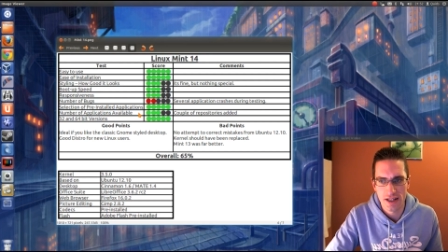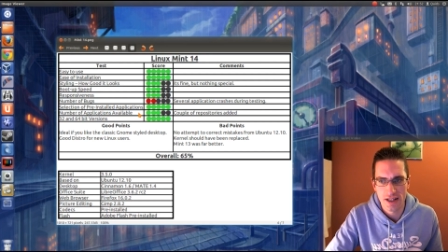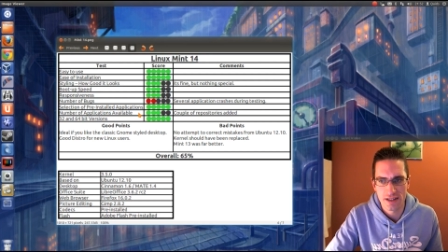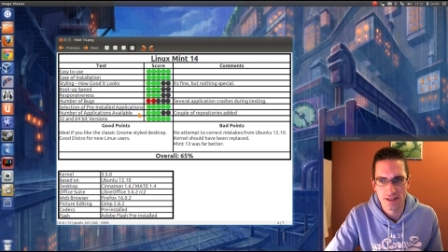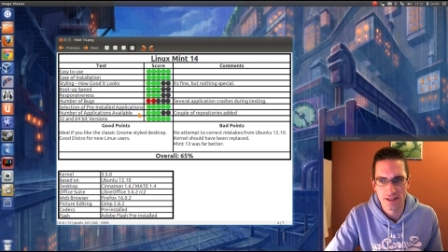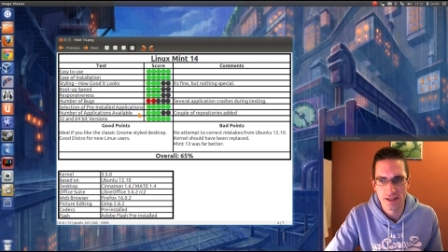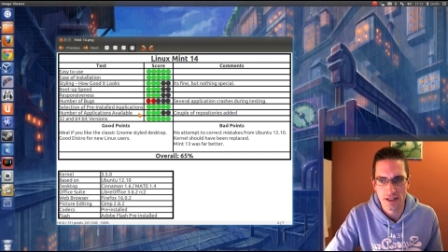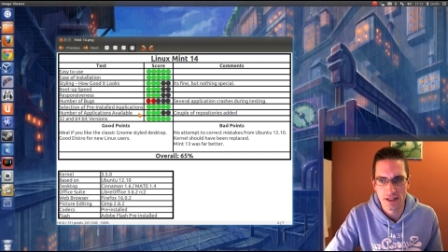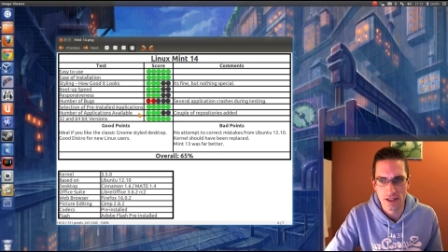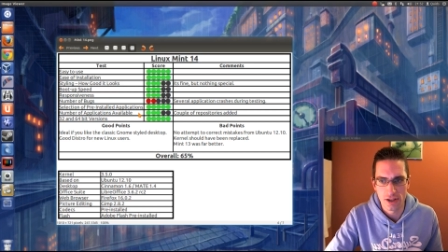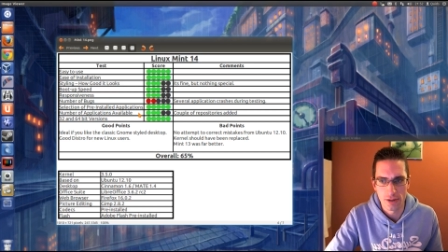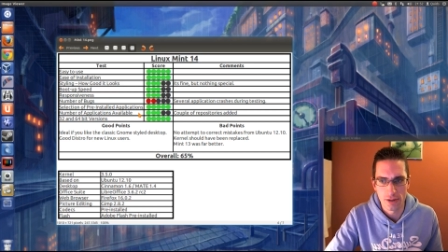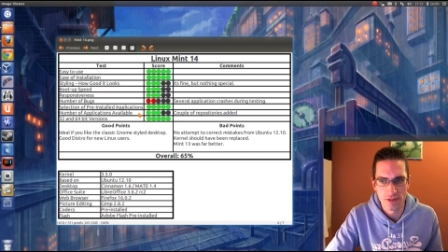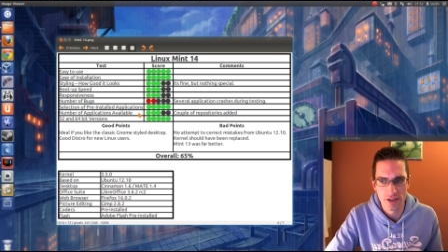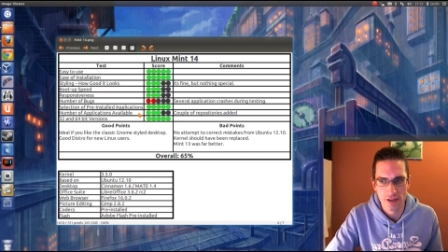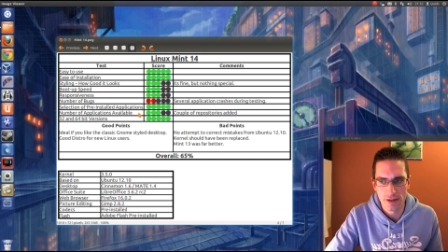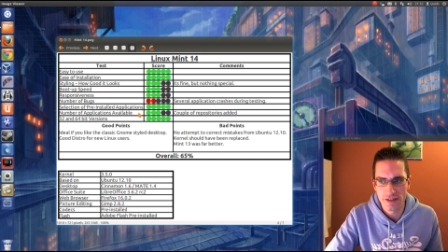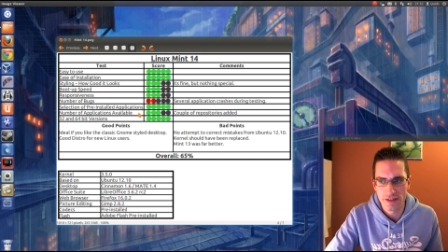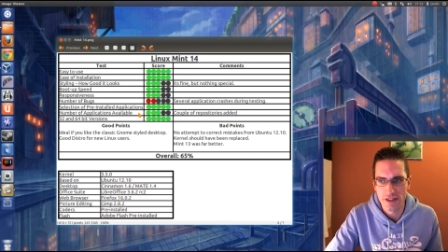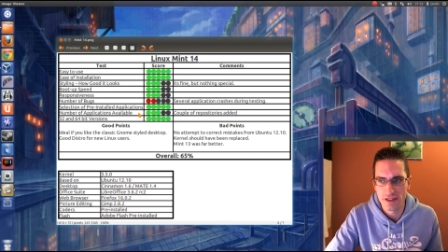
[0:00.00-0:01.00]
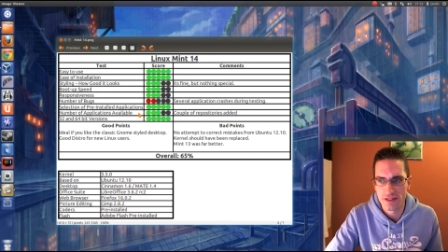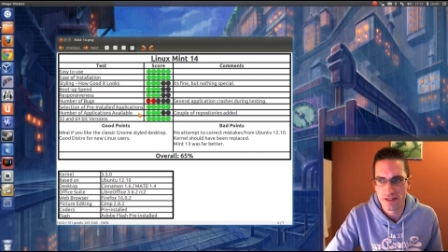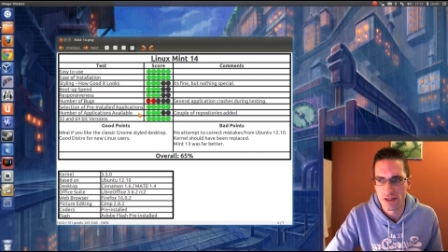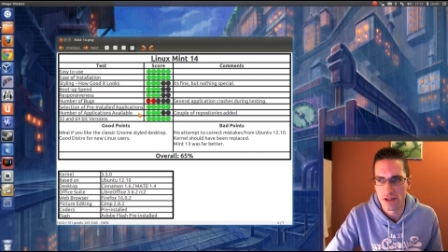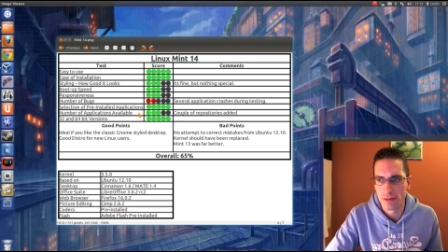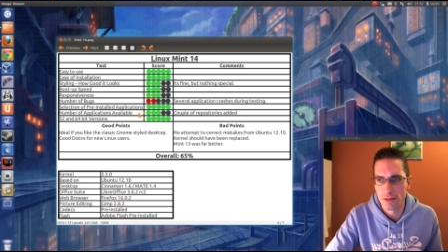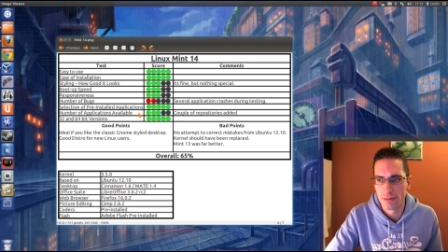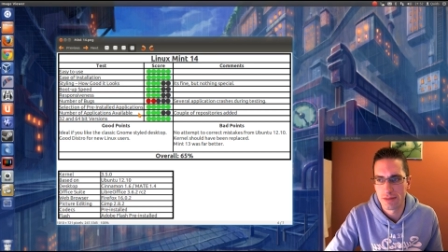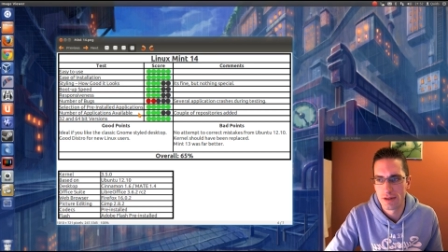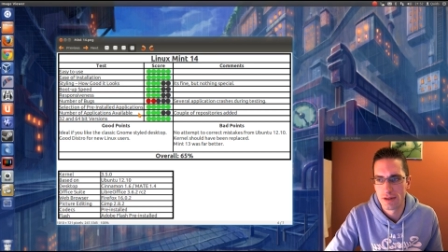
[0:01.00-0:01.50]
classic GNOME style
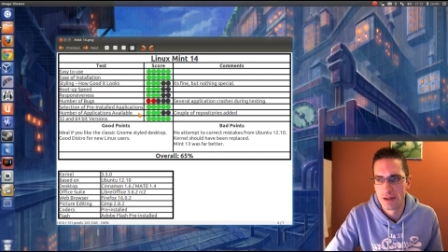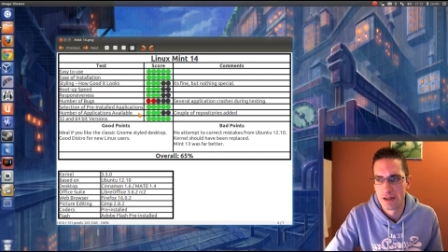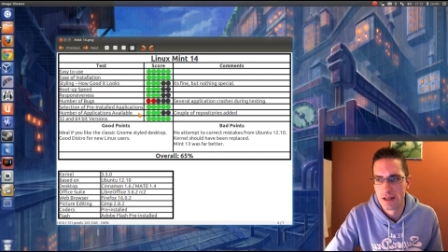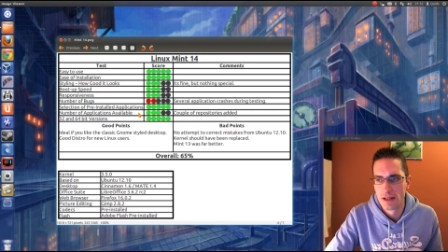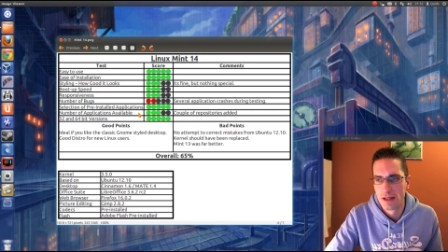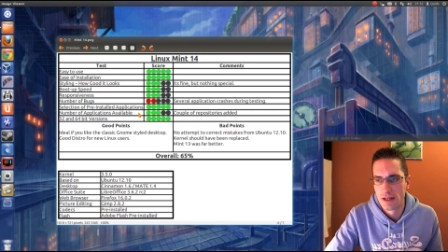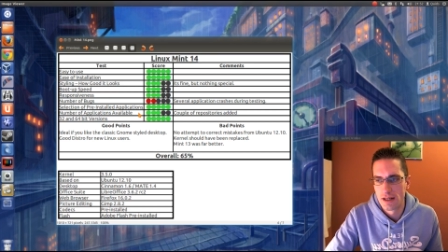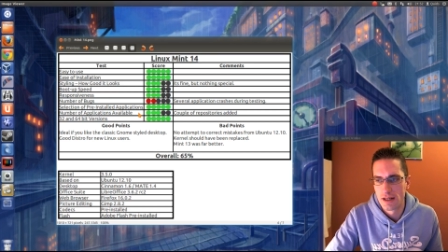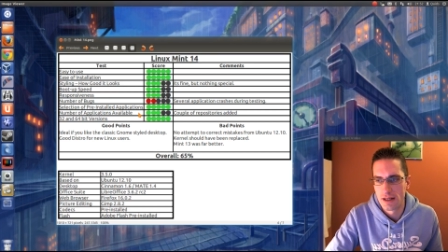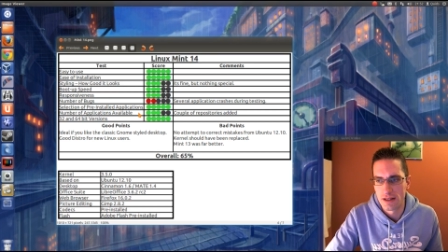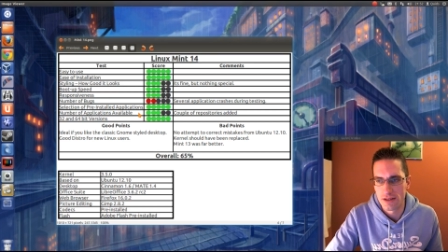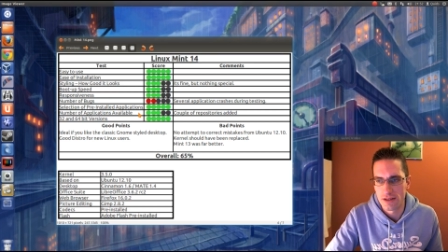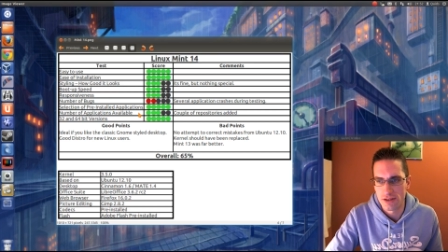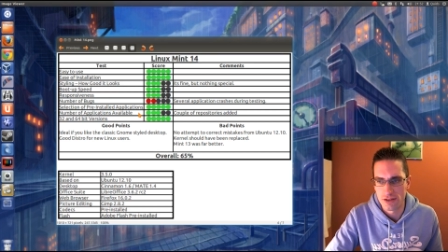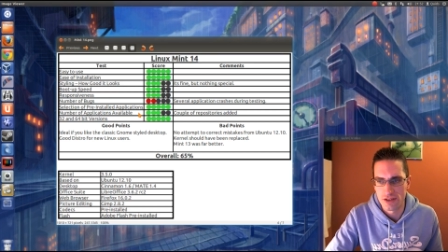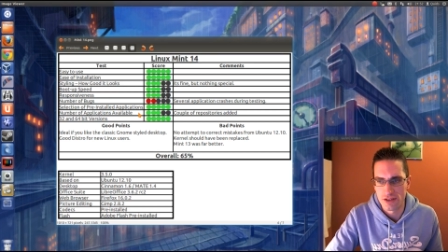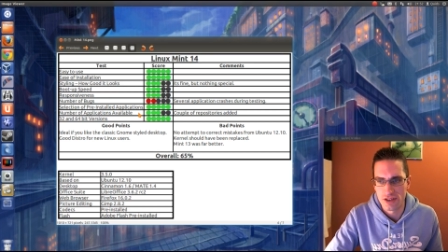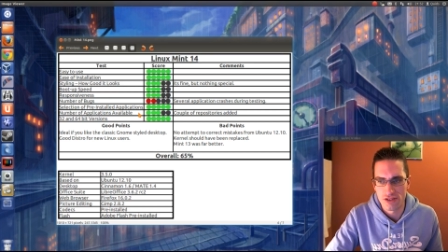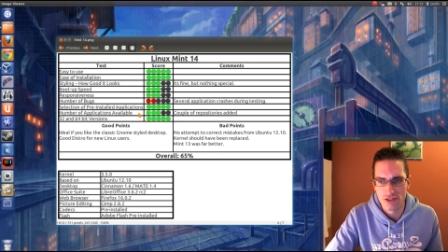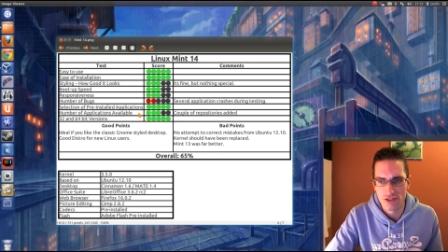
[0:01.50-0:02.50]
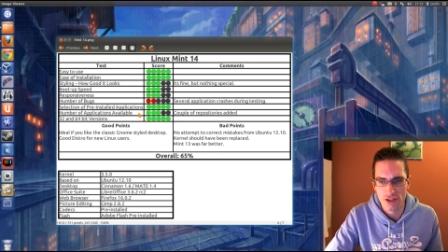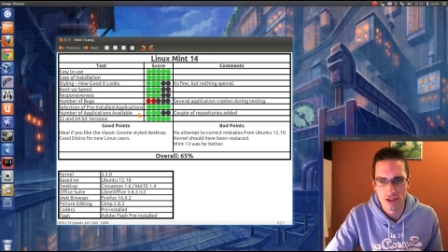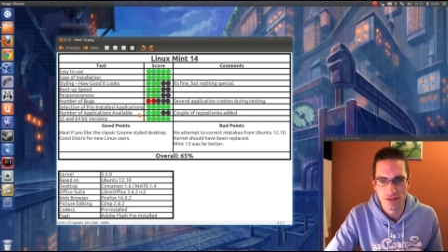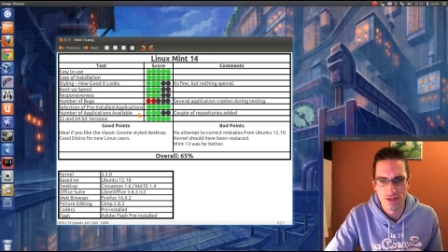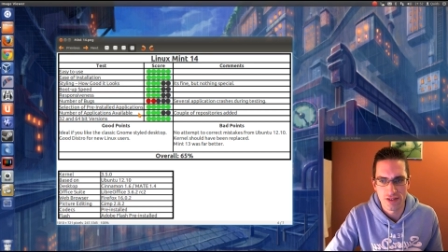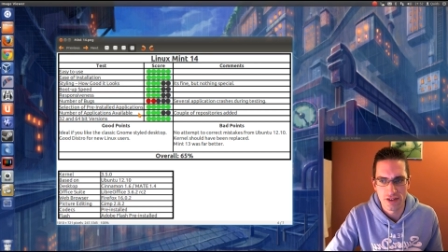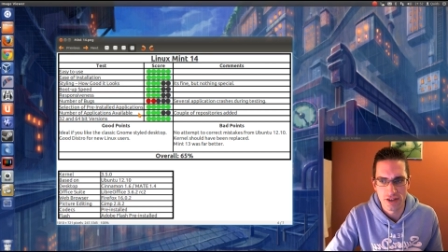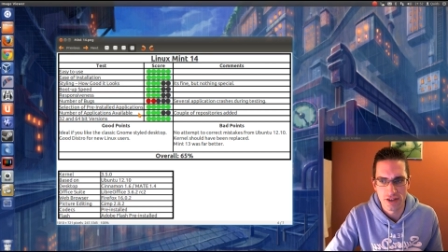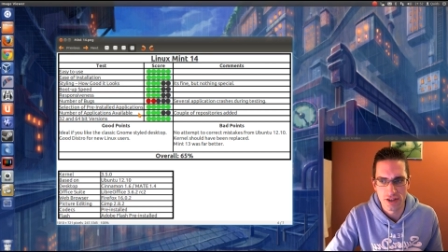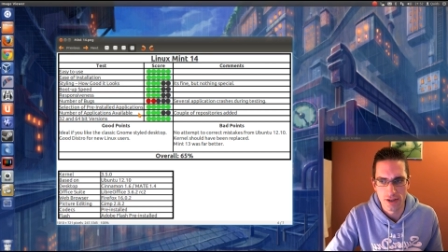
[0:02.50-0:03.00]
desktop. And it's a good distro
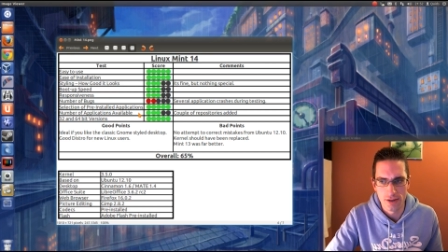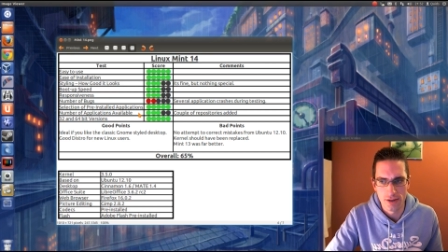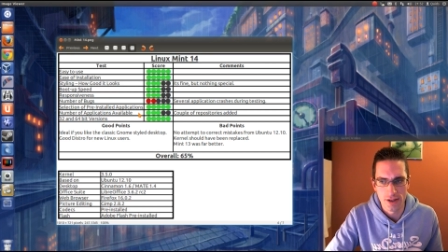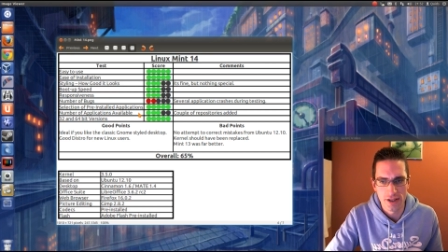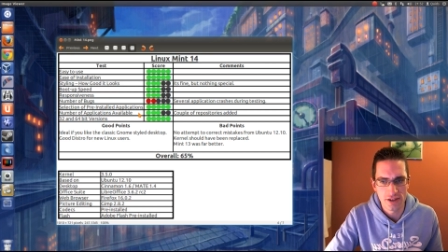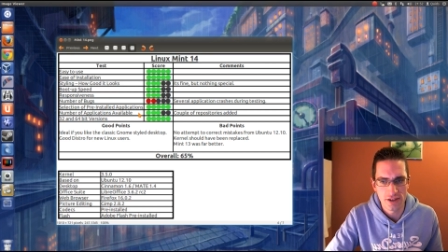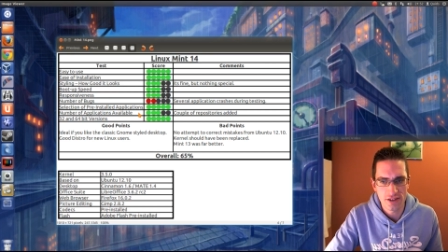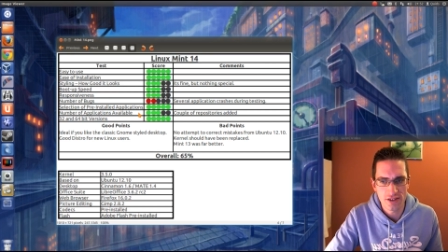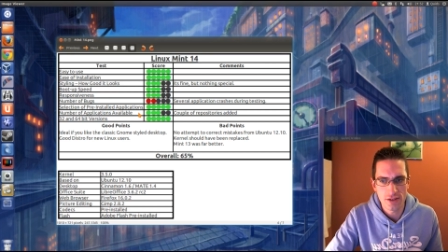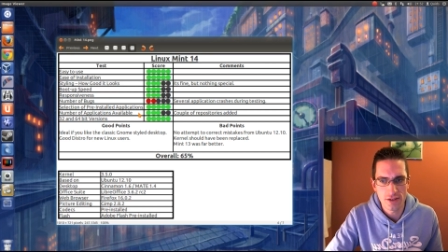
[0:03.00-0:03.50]
for new Linux